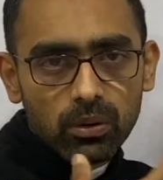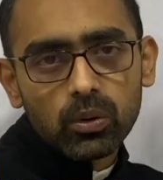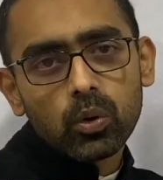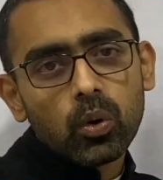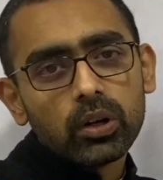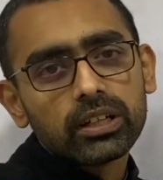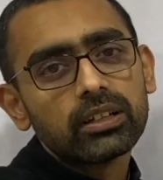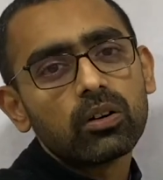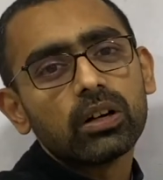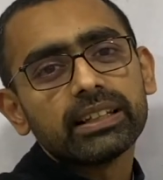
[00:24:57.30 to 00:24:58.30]

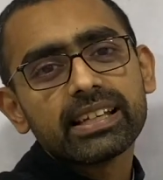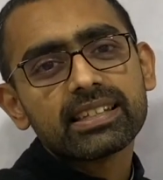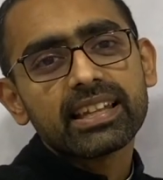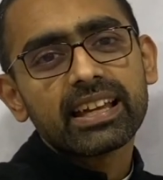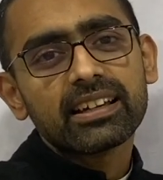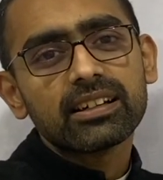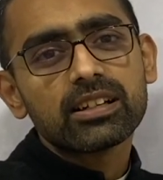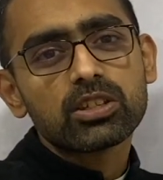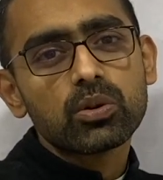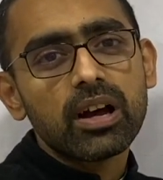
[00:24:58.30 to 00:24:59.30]
quote all these
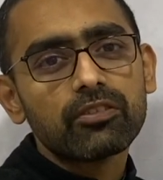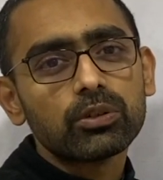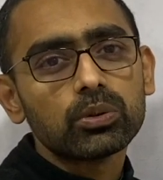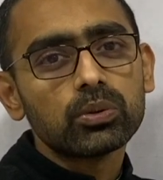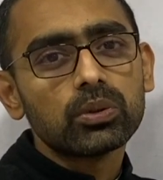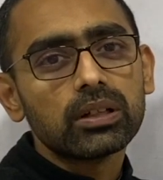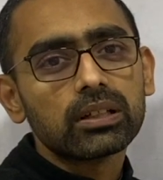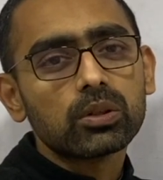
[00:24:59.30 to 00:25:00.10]
thinkers, you have to